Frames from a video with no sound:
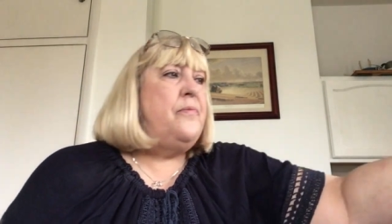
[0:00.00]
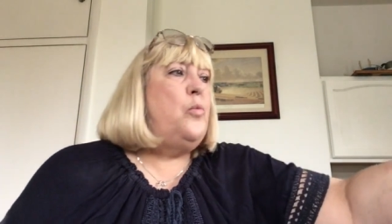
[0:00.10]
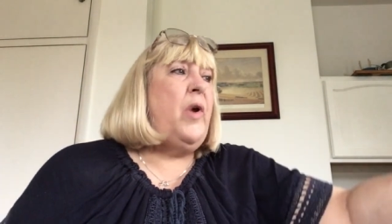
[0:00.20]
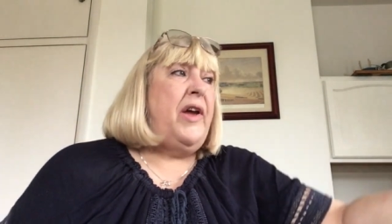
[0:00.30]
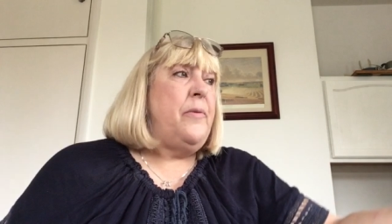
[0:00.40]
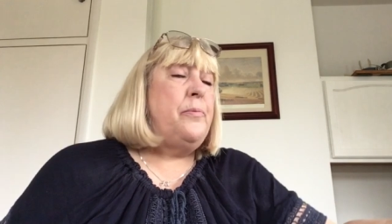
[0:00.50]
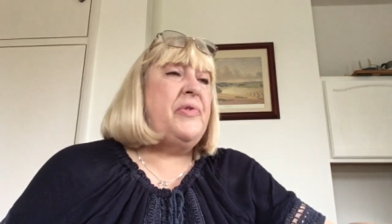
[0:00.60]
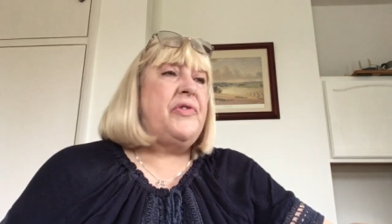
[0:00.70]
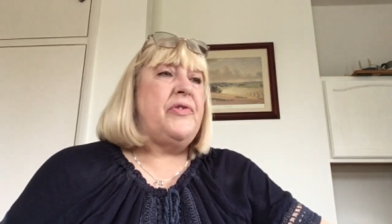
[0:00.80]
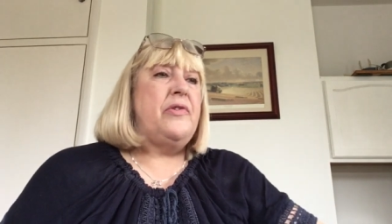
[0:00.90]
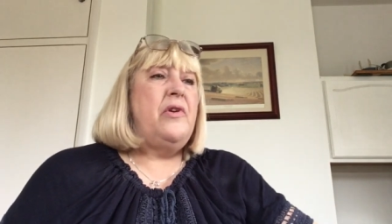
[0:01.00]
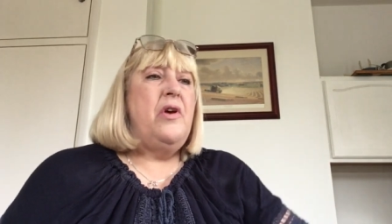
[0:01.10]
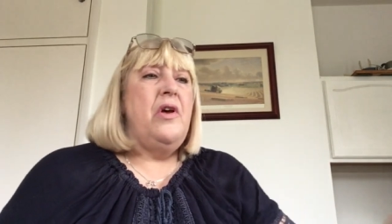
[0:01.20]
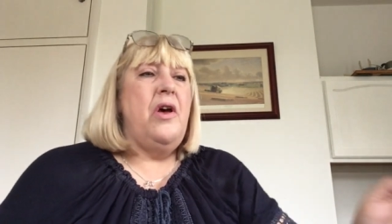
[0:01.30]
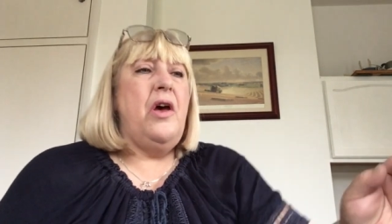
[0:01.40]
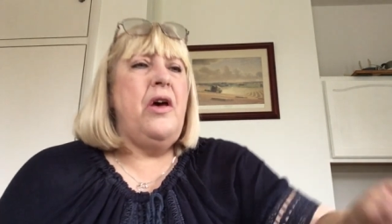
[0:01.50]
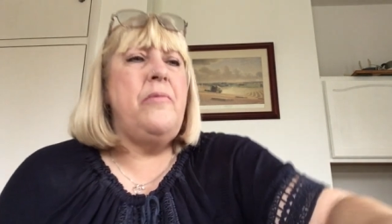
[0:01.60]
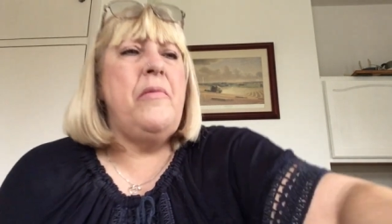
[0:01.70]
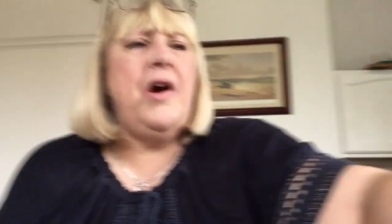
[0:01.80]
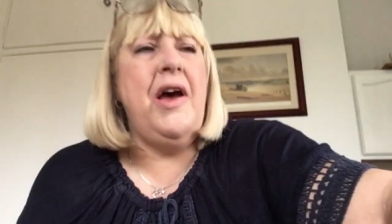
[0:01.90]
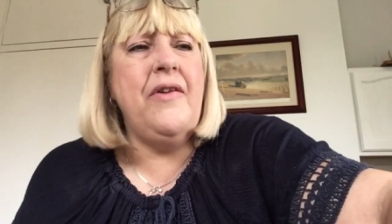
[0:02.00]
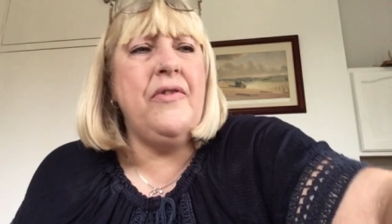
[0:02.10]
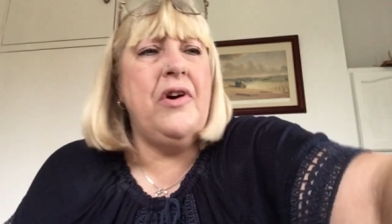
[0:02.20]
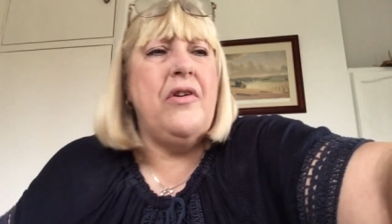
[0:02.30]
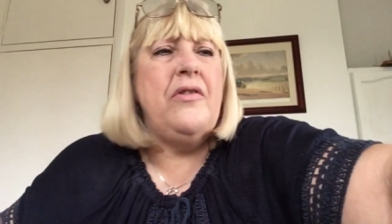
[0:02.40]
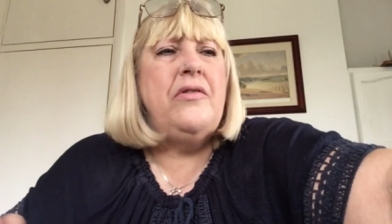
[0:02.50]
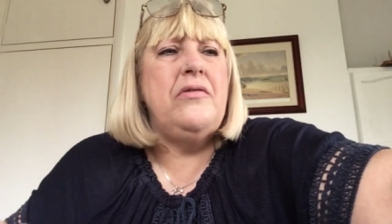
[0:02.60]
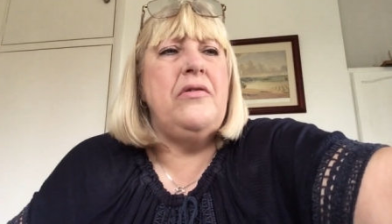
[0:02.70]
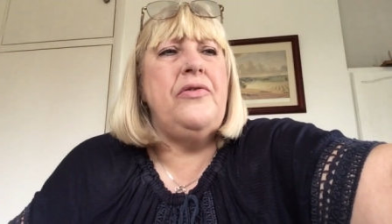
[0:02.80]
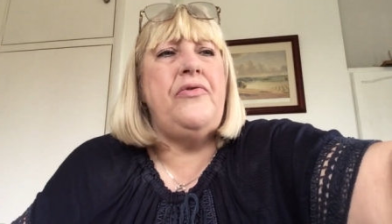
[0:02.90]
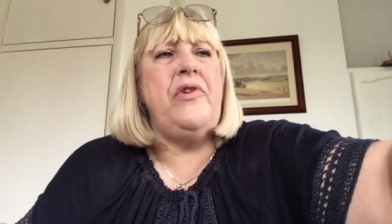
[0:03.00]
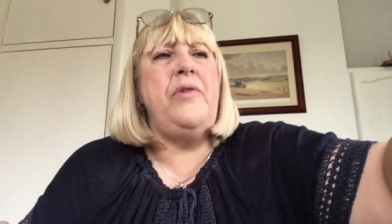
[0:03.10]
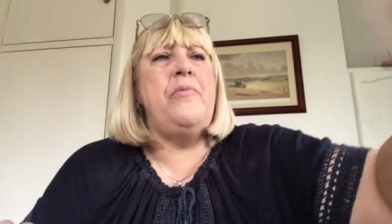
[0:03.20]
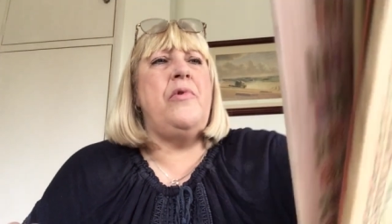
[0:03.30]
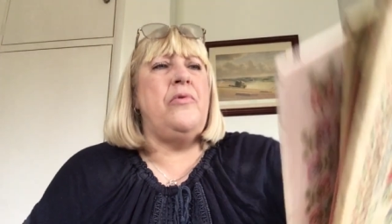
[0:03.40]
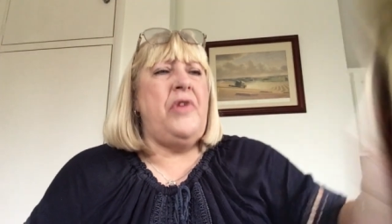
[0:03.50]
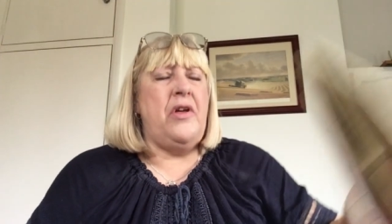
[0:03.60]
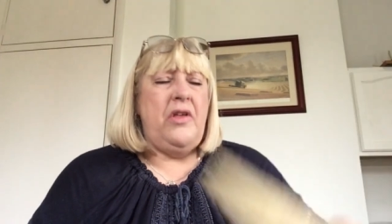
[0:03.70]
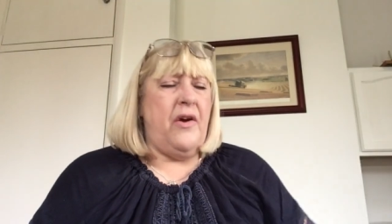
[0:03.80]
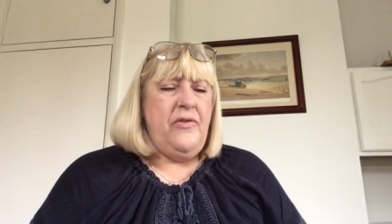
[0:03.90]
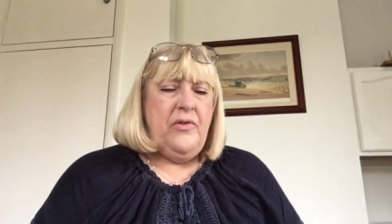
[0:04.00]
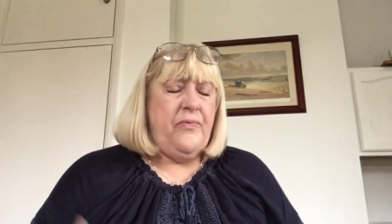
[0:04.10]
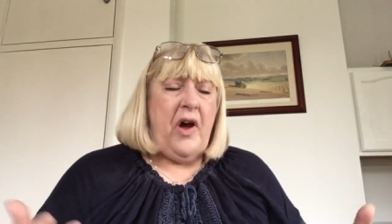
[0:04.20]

wicks. Um, I have got three more that I,